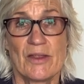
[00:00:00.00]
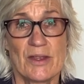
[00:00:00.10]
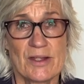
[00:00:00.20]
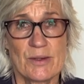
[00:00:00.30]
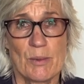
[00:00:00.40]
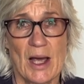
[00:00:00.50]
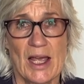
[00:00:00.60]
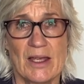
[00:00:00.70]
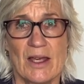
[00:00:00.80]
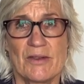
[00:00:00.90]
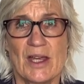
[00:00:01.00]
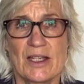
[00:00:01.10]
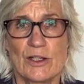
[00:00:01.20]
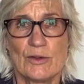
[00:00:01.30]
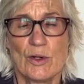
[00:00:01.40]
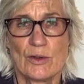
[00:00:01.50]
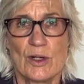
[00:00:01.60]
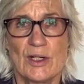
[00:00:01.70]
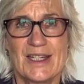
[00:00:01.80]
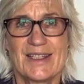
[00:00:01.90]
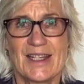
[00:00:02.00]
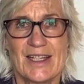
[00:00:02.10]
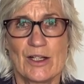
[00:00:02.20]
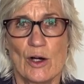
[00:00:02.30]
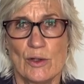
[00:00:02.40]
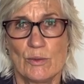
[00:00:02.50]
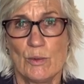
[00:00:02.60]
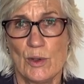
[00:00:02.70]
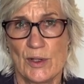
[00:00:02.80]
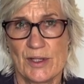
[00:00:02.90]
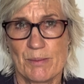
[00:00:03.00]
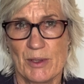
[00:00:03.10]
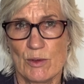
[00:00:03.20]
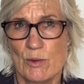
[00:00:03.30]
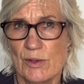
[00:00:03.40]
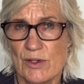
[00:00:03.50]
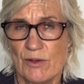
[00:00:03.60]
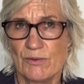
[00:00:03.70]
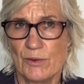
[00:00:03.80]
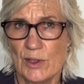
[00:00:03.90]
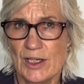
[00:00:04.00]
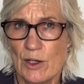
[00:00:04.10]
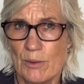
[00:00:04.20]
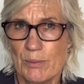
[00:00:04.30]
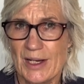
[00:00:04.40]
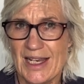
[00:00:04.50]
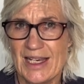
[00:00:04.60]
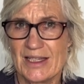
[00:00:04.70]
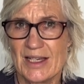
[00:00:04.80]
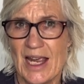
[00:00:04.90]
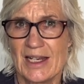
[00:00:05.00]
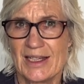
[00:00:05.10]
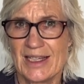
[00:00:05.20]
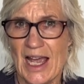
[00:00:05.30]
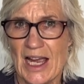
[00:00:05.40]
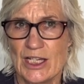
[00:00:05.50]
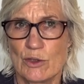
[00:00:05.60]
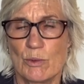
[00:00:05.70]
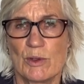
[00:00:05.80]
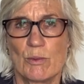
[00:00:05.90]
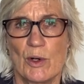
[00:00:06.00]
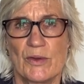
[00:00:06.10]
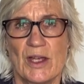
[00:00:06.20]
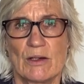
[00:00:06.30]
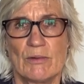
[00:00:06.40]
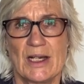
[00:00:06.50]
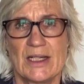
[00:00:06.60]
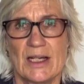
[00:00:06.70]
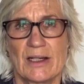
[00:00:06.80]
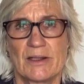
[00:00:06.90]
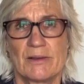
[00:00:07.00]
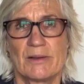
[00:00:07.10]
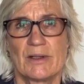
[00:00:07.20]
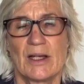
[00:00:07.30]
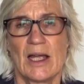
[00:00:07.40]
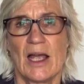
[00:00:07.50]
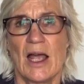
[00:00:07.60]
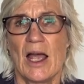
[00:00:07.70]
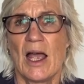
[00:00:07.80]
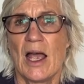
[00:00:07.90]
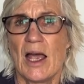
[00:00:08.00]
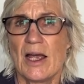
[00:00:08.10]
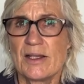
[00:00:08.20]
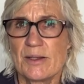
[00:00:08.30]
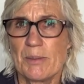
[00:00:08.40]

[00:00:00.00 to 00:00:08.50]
This way, they can not only decode words but also fully comprehend and engage with what they're reading. It's